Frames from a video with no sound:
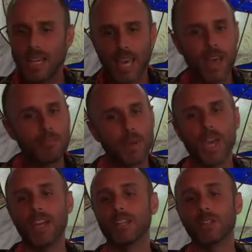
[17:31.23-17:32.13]

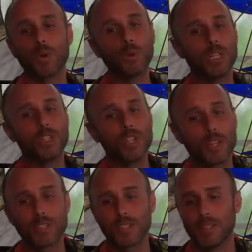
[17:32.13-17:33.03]
campaign is only
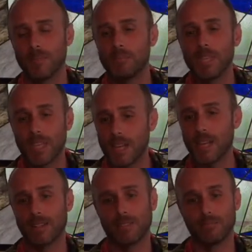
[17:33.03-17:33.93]
just
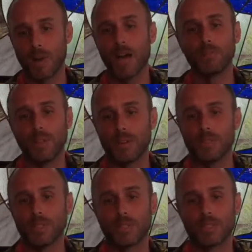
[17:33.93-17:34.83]
beginning, my
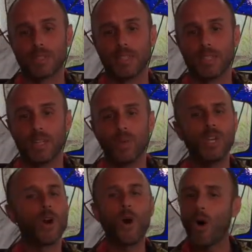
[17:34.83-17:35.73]
beloveds. We
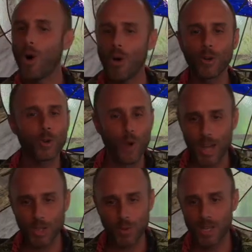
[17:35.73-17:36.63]
are all
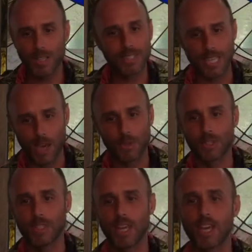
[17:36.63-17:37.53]
graduating together
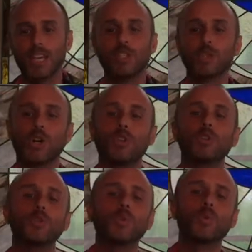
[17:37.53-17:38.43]
today into a
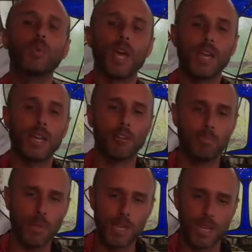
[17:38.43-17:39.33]
new way of
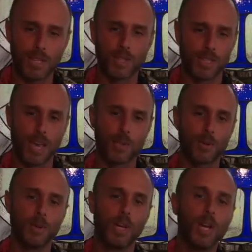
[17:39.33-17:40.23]
being
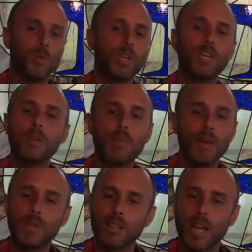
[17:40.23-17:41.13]
together. We may
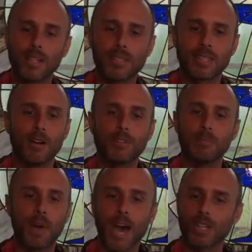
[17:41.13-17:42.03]
be lights of
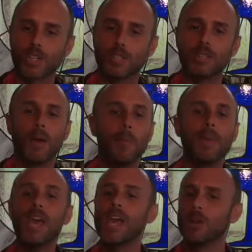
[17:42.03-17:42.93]
compassion.
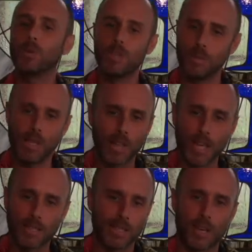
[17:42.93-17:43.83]
May we be
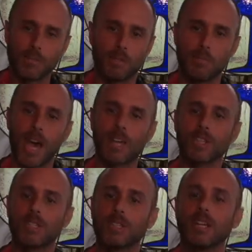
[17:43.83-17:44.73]
lights of
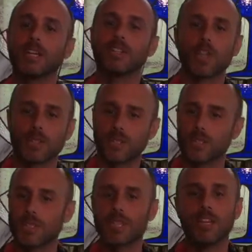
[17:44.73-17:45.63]
compassion,
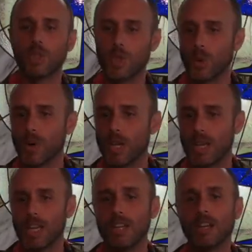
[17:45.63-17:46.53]
justice, and joy
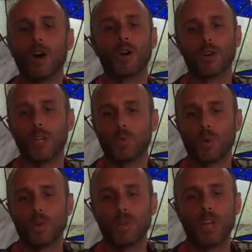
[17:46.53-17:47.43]
in a hurting
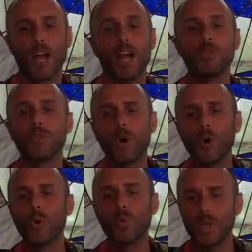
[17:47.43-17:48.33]
world. And
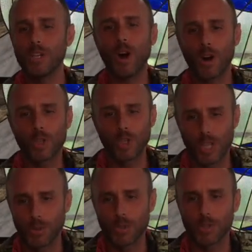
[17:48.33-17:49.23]
though we are
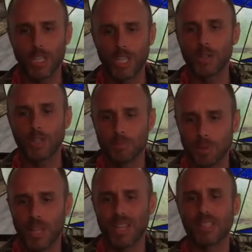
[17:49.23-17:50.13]
sheltered here in
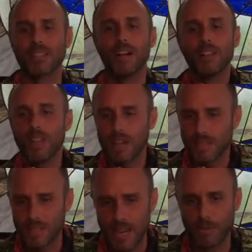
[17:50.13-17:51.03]
place, let
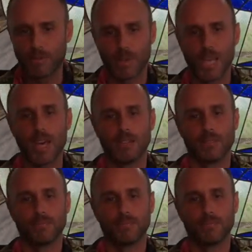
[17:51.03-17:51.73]
us never forget,